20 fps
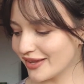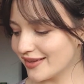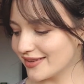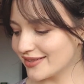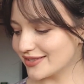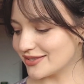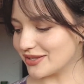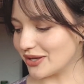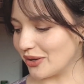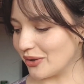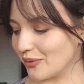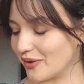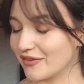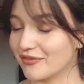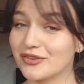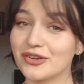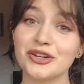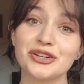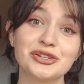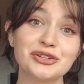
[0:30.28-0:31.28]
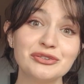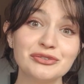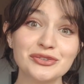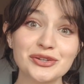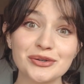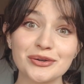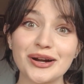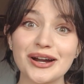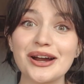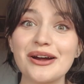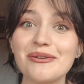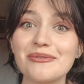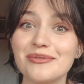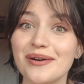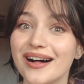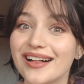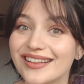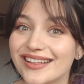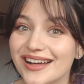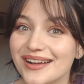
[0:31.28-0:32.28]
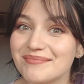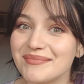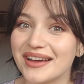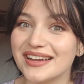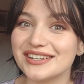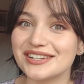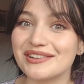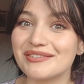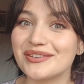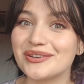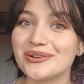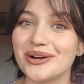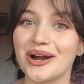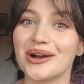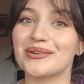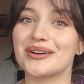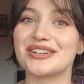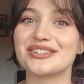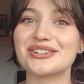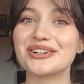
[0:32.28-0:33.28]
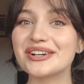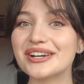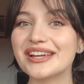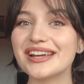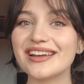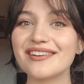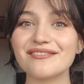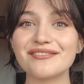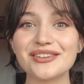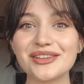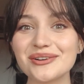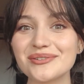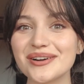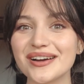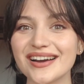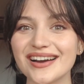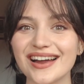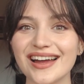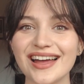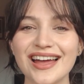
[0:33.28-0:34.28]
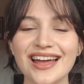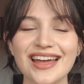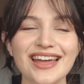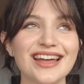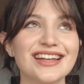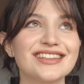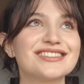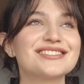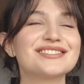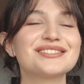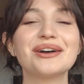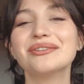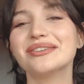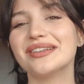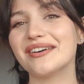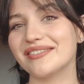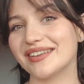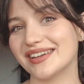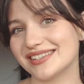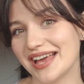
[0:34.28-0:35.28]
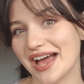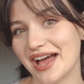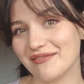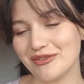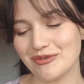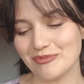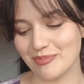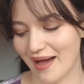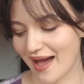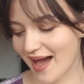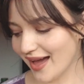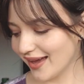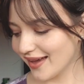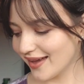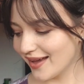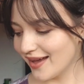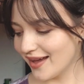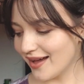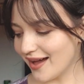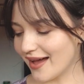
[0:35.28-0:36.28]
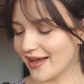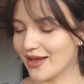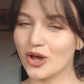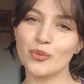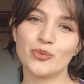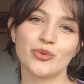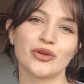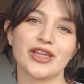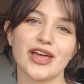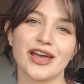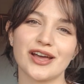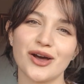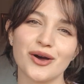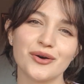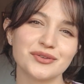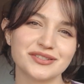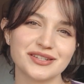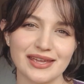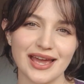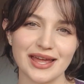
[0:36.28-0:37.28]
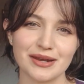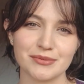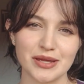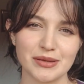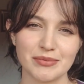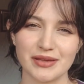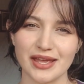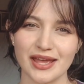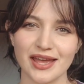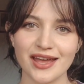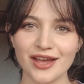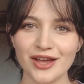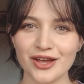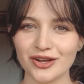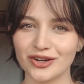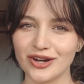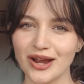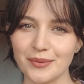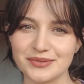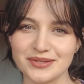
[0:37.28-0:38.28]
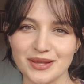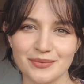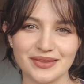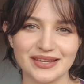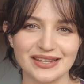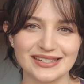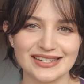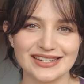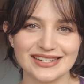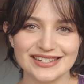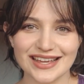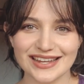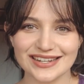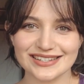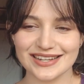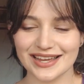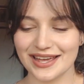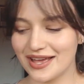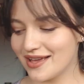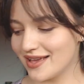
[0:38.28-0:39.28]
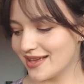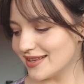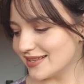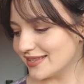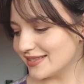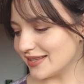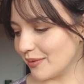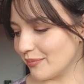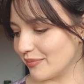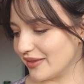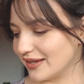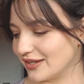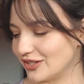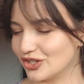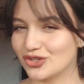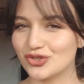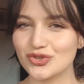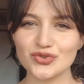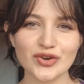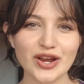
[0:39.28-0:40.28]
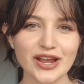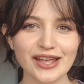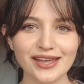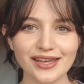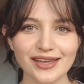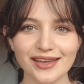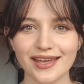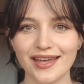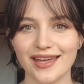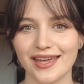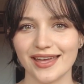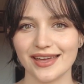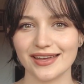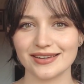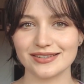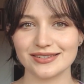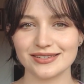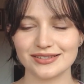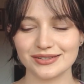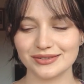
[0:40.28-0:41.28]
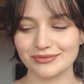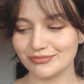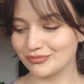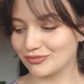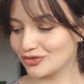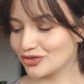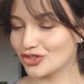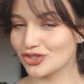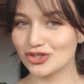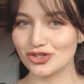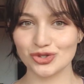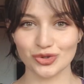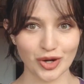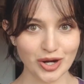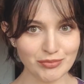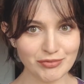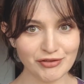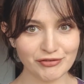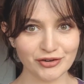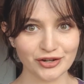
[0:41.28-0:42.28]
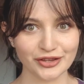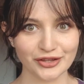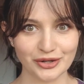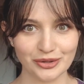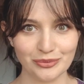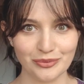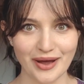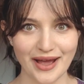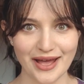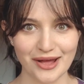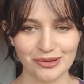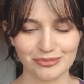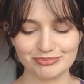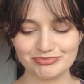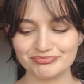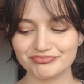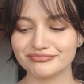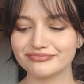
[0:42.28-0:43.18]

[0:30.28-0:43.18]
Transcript: So if you're a new viewer, welcome. And if you are a returning viewer, it's so lovely to have you back. I hope you'll get cozy and maybe grab something to knit, something to drink, and just join me for a little while.